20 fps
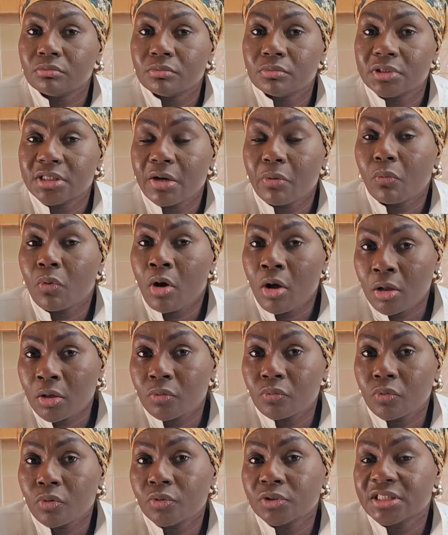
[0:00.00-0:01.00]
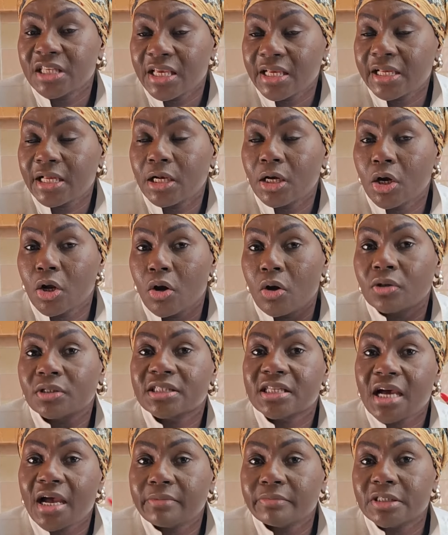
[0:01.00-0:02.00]
the walk will take a long
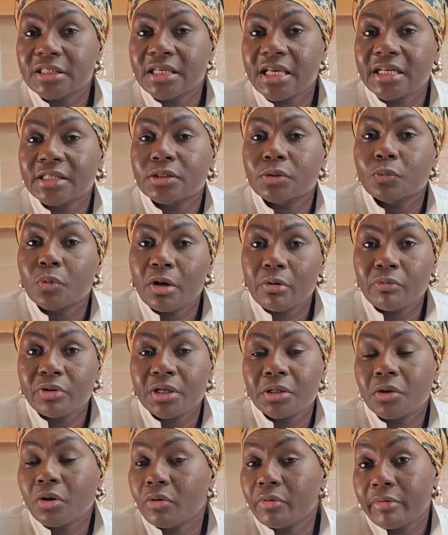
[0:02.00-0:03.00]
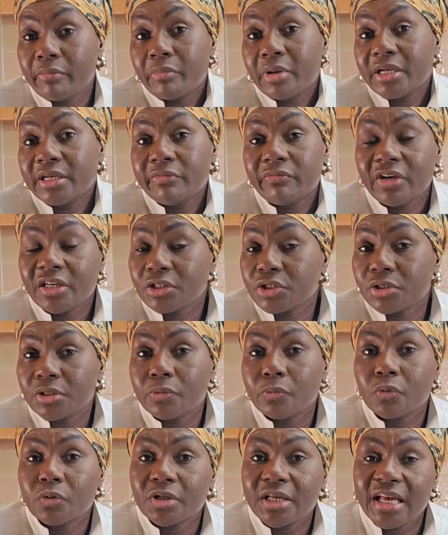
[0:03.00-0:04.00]
time to get to where we're going, but eventually
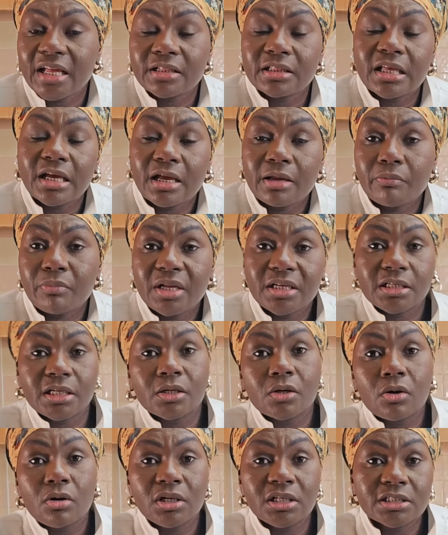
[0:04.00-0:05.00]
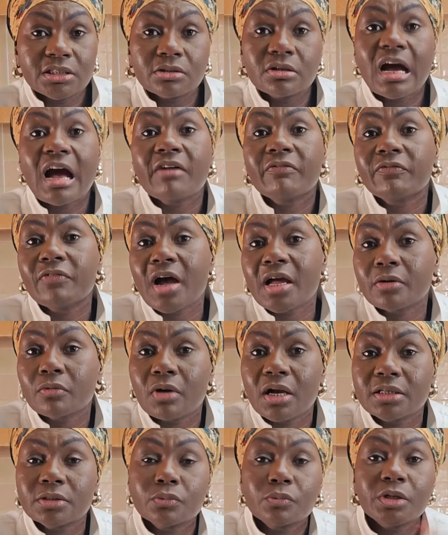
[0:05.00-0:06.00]
we'll get there. But the goal is to have fun
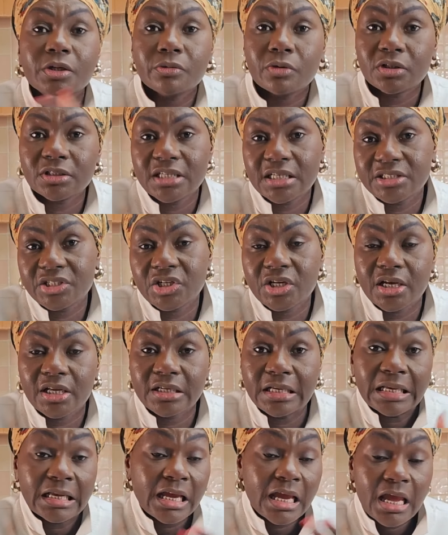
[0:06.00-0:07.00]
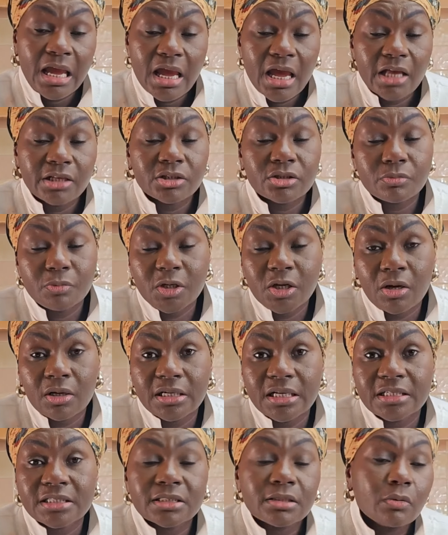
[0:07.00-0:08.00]
whilst we're on the journey. And to be
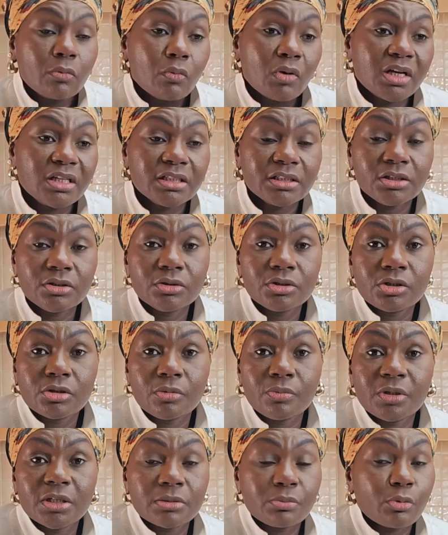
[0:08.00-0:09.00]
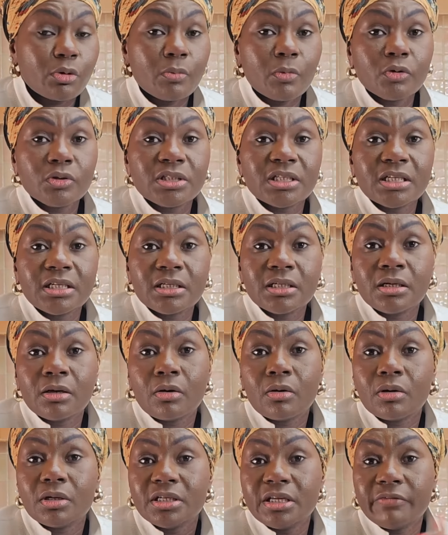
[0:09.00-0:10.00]
honest, whether YouTube is promoting
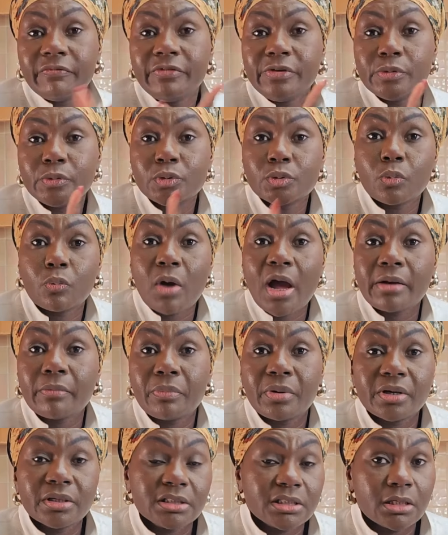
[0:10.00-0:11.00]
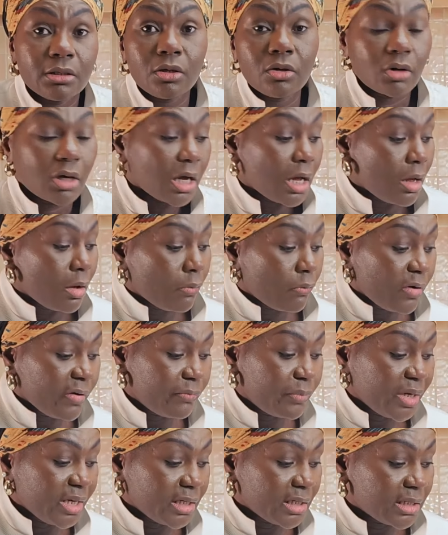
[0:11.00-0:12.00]
the view to one person, look,
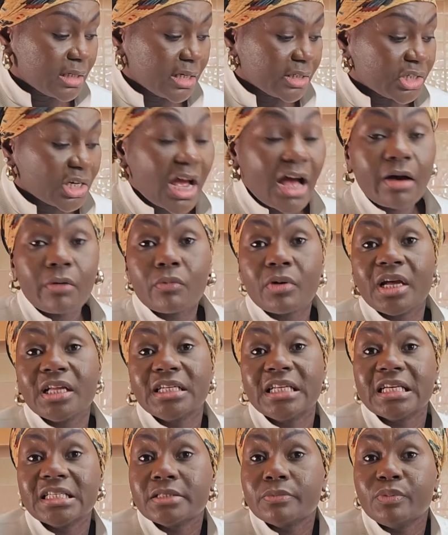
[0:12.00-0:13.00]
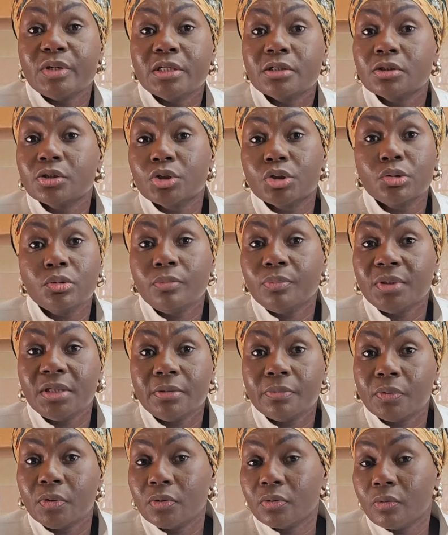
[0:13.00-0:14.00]
we've been in the chat where there's been 2
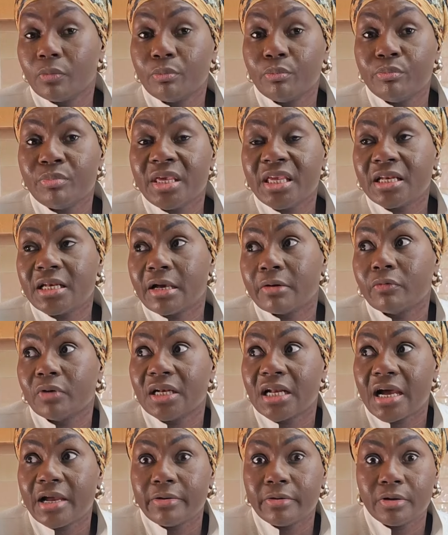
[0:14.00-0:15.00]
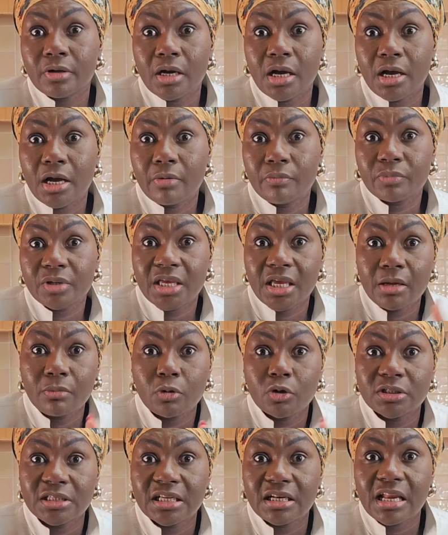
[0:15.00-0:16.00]
people. Mina, when I came
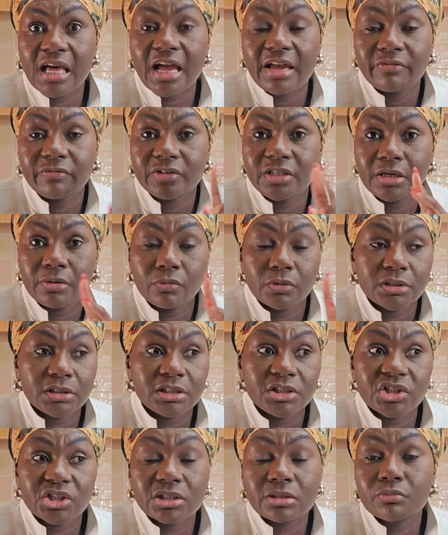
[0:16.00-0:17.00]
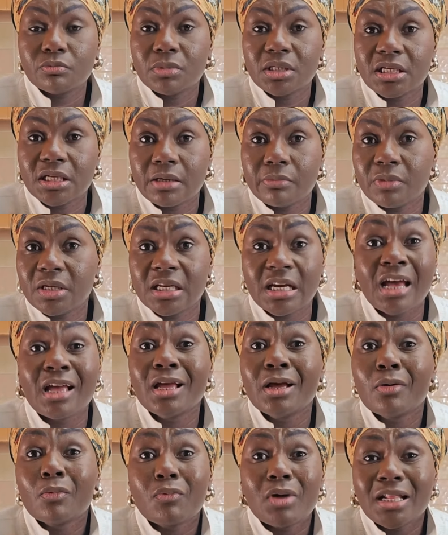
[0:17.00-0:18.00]
on the live, there was just me and Mina.
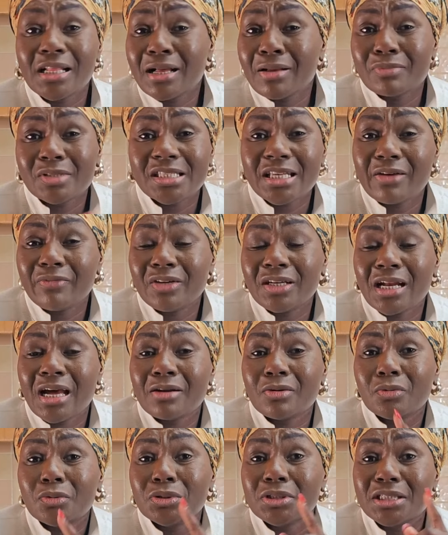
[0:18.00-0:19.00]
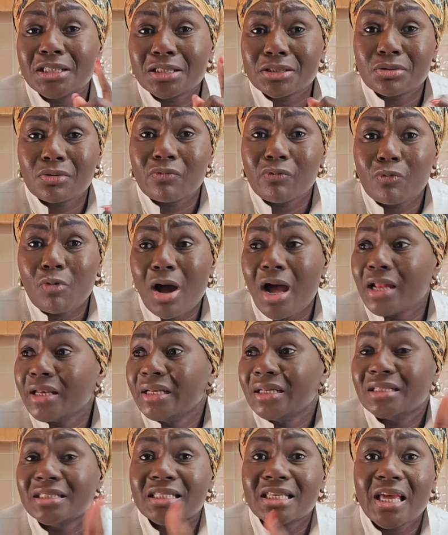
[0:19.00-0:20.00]
Whether I'm serving an audience of
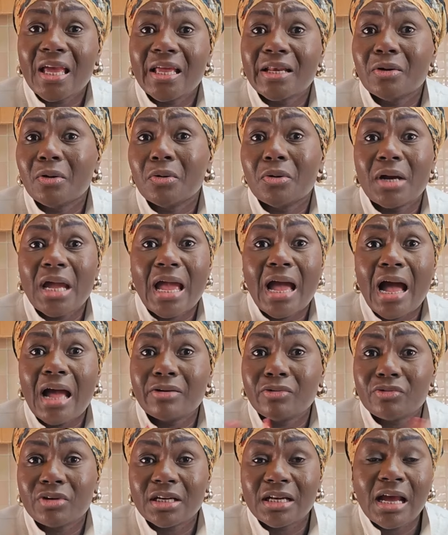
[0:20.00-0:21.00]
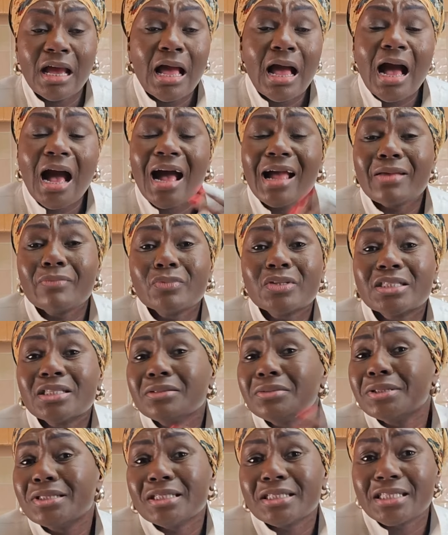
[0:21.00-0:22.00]
1, 10, or 100, I am
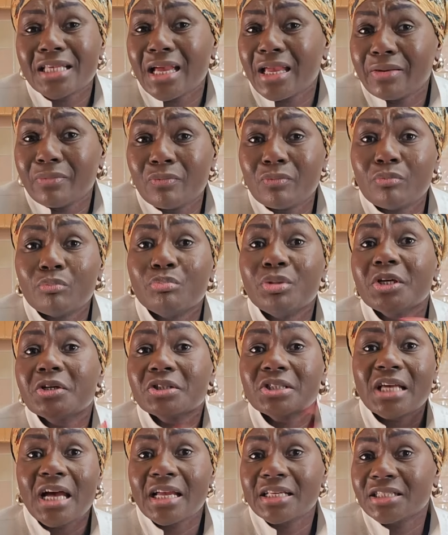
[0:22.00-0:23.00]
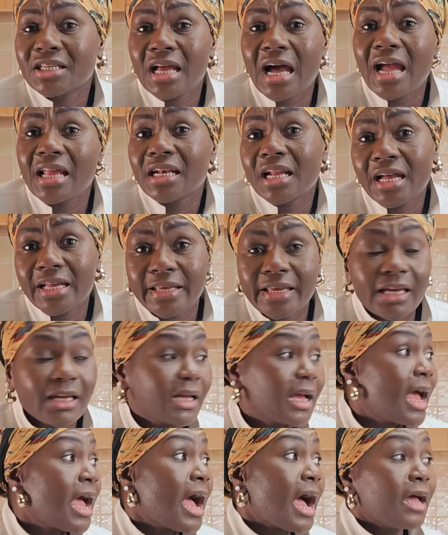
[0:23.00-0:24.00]
still the same because I like
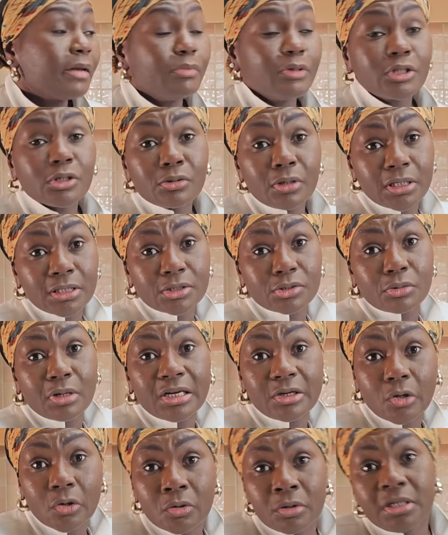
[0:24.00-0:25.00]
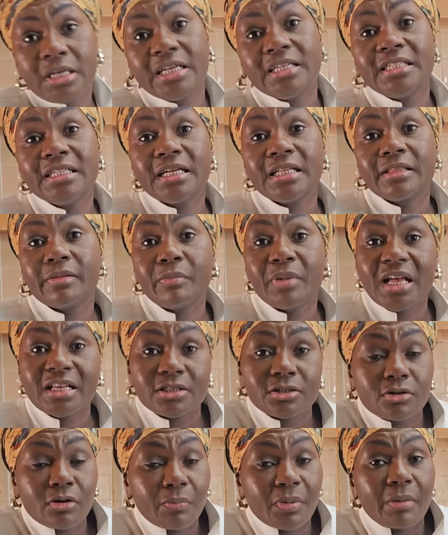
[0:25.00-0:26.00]
cake. I'd be talking to an old lady at the
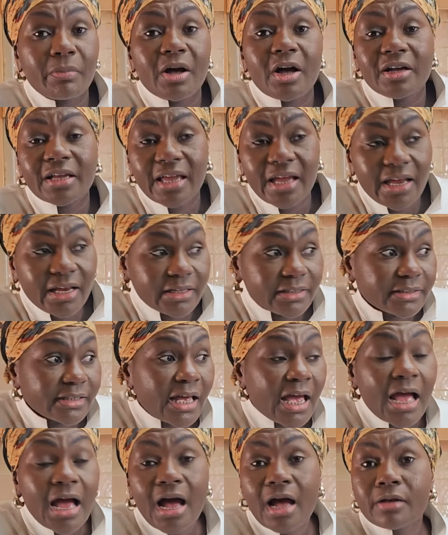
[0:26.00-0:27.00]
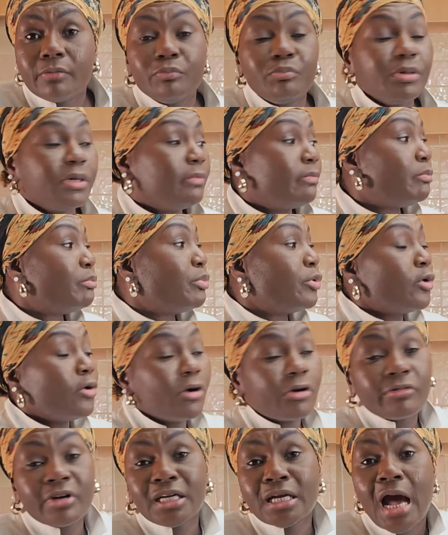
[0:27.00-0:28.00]
bus stop about cakes. I'd be
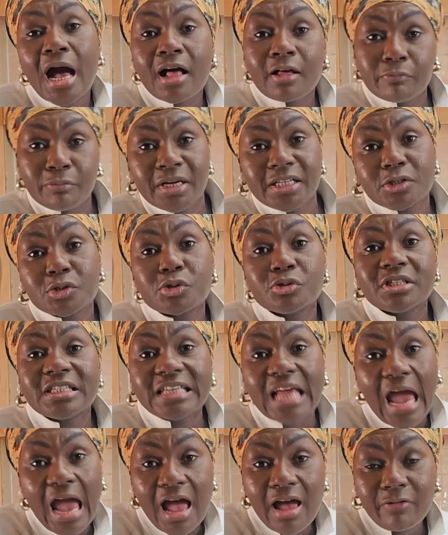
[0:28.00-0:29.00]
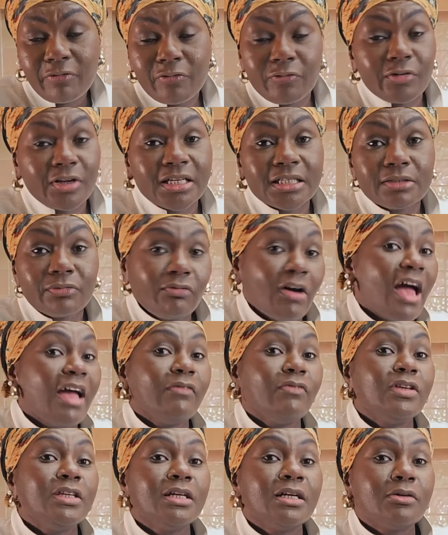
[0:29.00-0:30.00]
boring Albert to death, his
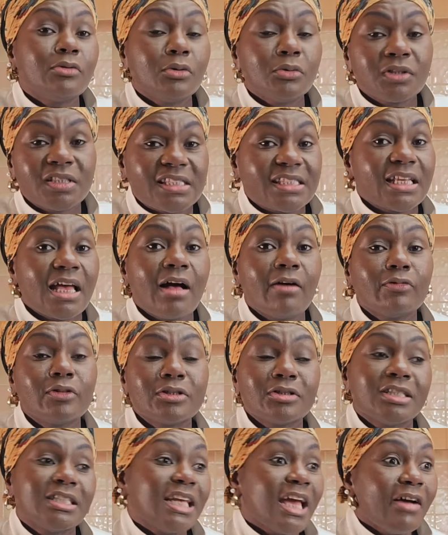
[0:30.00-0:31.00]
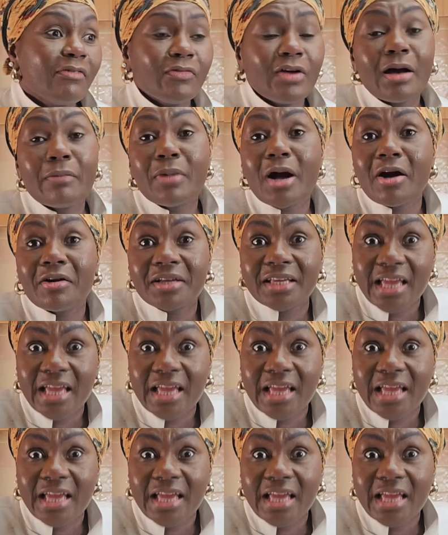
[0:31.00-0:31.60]
5-year-old self to death about